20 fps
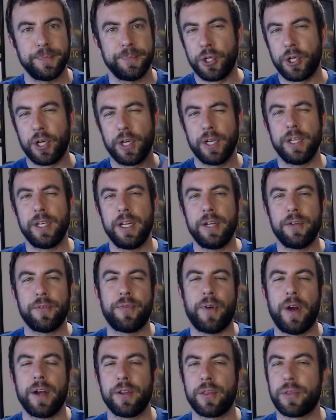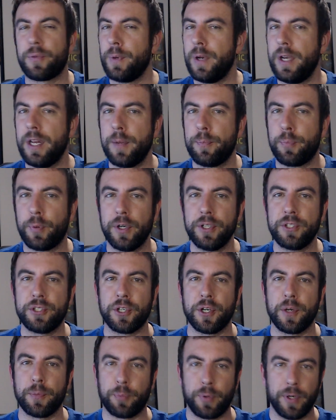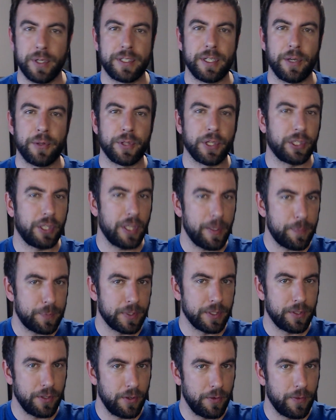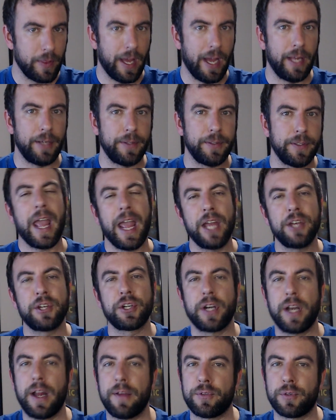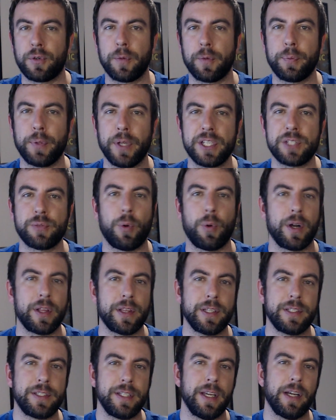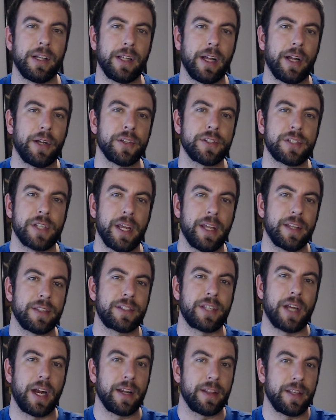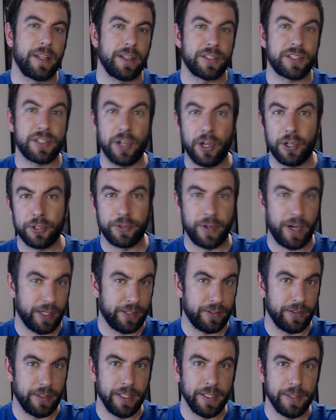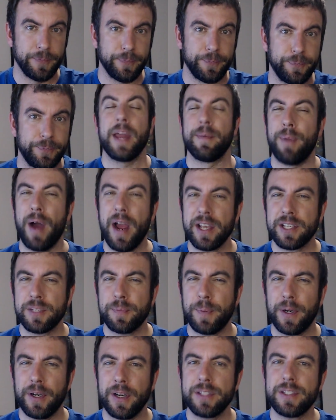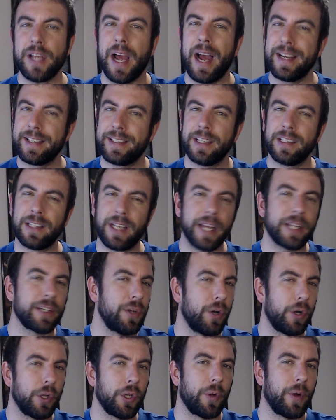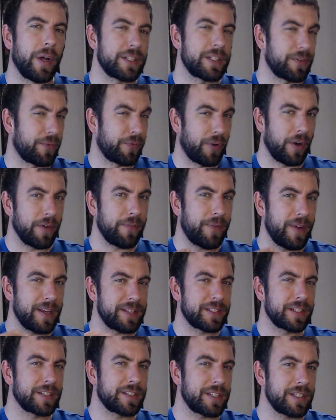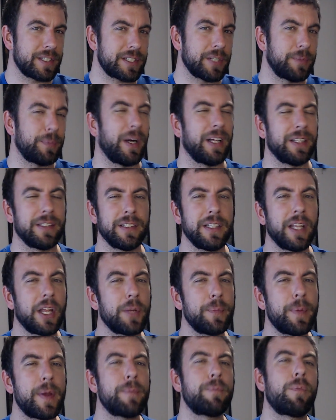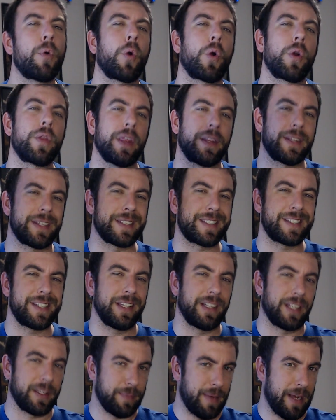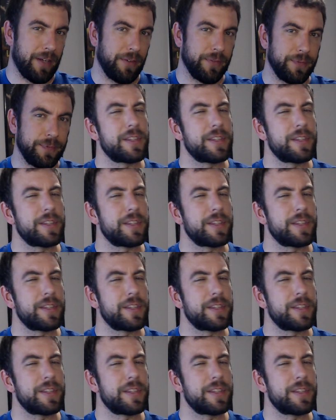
You're going to need to find a 3D printer to print out the clip to do that, and you're going to have to replace one of the DLLs inside of the install directory. In my experience, I did like Nolo as a front-facing system a little bit more than the ceiling mount.